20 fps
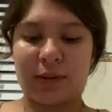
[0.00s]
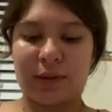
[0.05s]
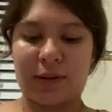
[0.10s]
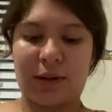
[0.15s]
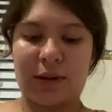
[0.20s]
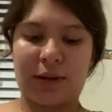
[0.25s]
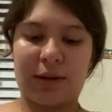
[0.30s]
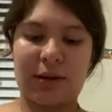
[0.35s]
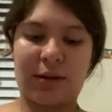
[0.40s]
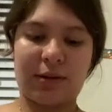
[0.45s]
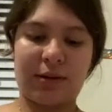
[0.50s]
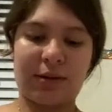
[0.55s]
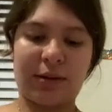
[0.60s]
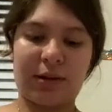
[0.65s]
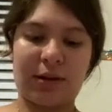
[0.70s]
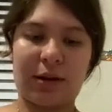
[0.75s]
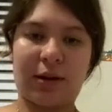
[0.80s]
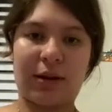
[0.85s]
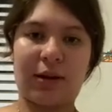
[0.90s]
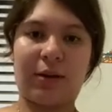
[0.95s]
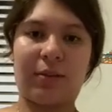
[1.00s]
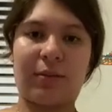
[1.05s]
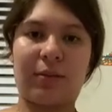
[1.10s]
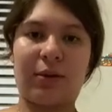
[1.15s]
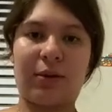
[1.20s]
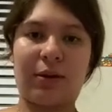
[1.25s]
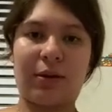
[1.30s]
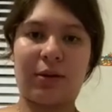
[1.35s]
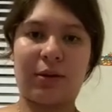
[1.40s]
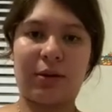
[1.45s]
and I am
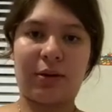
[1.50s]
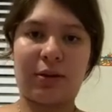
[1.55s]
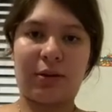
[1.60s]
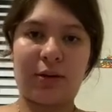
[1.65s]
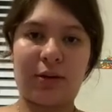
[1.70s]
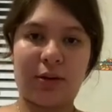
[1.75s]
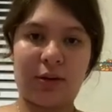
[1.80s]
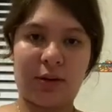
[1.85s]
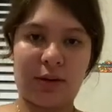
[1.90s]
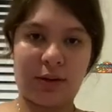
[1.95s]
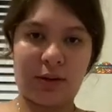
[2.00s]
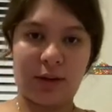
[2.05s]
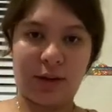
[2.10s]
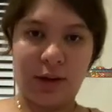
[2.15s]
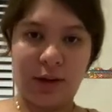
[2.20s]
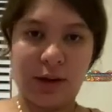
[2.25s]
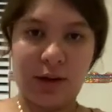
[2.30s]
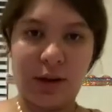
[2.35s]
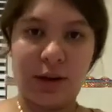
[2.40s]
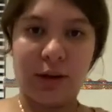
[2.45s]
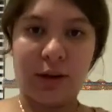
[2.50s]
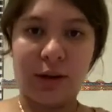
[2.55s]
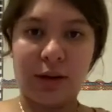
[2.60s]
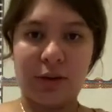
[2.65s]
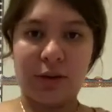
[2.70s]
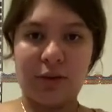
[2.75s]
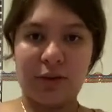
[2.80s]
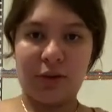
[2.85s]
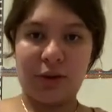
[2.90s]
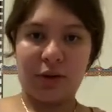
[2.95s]
gonna
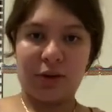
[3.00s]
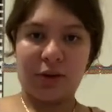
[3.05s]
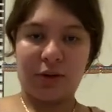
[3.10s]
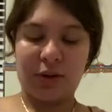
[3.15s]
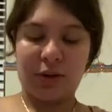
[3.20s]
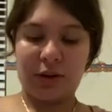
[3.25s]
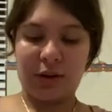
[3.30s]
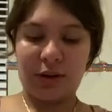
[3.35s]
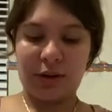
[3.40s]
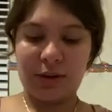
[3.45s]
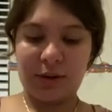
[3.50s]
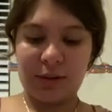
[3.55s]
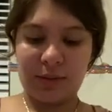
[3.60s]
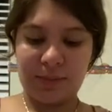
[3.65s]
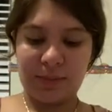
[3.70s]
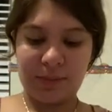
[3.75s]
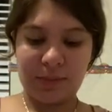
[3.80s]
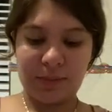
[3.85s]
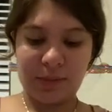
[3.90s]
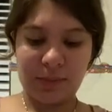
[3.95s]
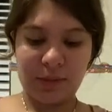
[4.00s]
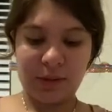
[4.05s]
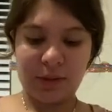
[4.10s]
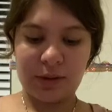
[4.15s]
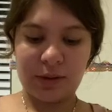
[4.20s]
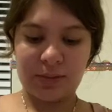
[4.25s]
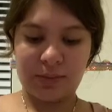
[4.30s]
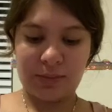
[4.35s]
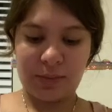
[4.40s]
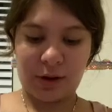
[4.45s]
go in on here.
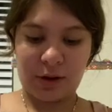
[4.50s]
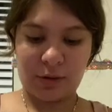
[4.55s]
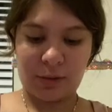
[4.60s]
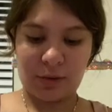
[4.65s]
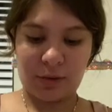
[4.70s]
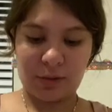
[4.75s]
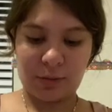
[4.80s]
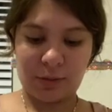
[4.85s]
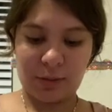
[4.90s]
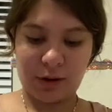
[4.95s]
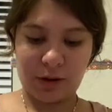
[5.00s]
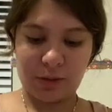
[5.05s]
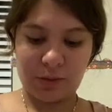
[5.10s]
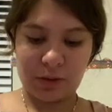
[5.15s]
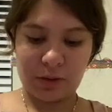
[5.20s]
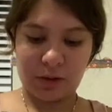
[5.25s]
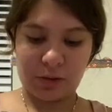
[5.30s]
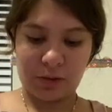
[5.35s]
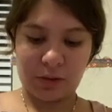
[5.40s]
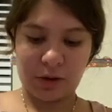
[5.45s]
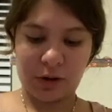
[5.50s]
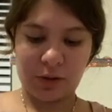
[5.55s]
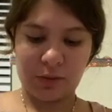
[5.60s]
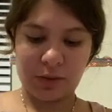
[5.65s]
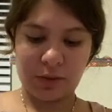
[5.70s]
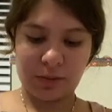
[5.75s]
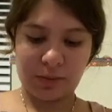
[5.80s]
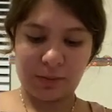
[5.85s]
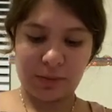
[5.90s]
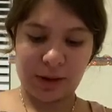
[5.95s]
And bear with me, I'm
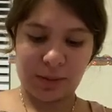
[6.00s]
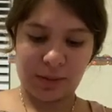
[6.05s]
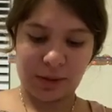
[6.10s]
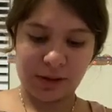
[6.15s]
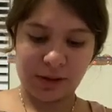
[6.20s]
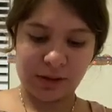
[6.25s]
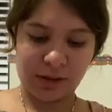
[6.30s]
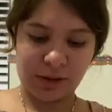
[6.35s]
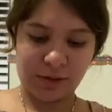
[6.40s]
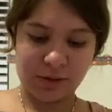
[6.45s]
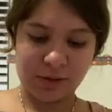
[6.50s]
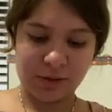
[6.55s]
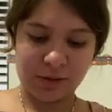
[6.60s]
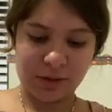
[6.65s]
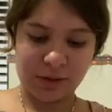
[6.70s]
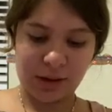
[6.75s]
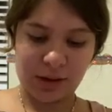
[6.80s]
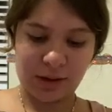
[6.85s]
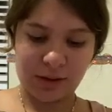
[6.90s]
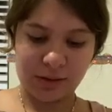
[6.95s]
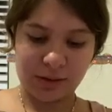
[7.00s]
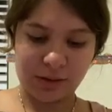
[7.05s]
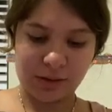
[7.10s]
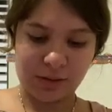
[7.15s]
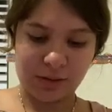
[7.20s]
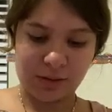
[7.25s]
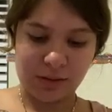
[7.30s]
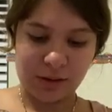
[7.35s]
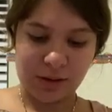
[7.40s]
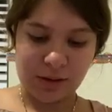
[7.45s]
recording by myself today,
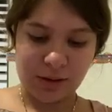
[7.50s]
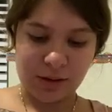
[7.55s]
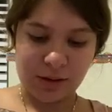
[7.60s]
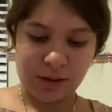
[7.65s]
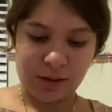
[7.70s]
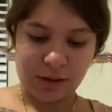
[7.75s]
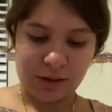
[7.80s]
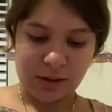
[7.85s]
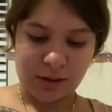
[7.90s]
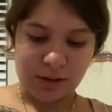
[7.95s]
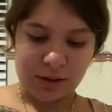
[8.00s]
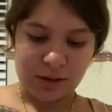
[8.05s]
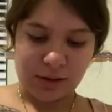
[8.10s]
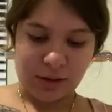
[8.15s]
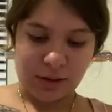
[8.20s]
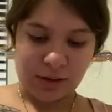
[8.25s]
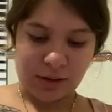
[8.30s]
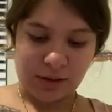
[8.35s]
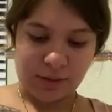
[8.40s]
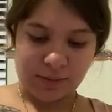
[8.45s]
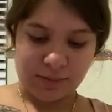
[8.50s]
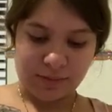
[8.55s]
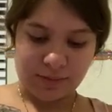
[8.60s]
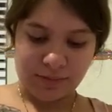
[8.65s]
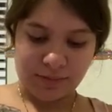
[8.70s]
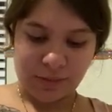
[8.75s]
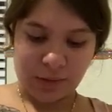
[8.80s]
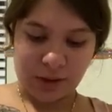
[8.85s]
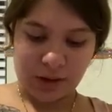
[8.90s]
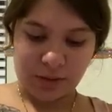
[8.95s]
so
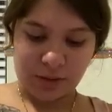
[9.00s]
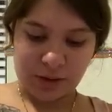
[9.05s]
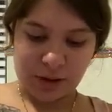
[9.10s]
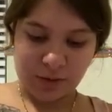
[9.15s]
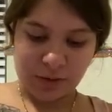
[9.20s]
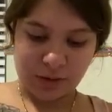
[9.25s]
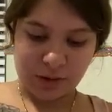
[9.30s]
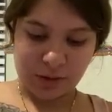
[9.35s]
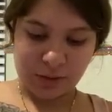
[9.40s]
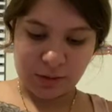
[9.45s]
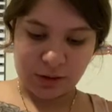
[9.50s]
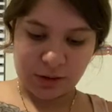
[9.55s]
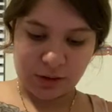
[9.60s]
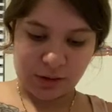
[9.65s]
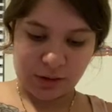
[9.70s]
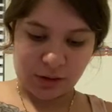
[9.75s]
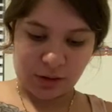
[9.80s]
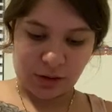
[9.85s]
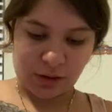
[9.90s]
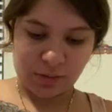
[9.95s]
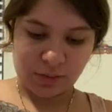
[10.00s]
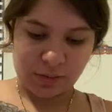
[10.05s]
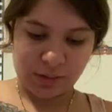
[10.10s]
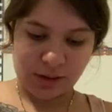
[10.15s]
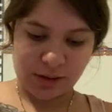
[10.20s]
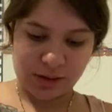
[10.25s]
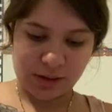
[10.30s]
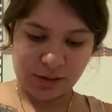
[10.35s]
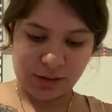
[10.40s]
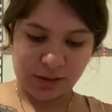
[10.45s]
I don't have anybody to help
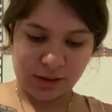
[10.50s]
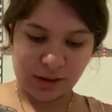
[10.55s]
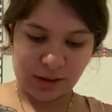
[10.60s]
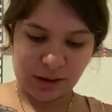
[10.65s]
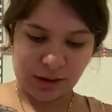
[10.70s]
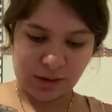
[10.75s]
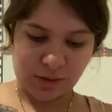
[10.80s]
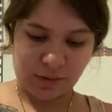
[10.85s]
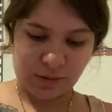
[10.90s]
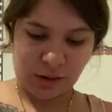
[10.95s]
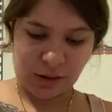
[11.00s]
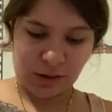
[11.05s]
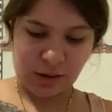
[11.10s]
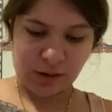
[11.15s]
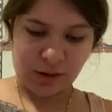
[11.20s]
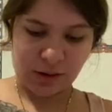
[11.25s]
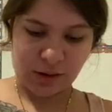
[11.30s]
me, so it's kind of hard.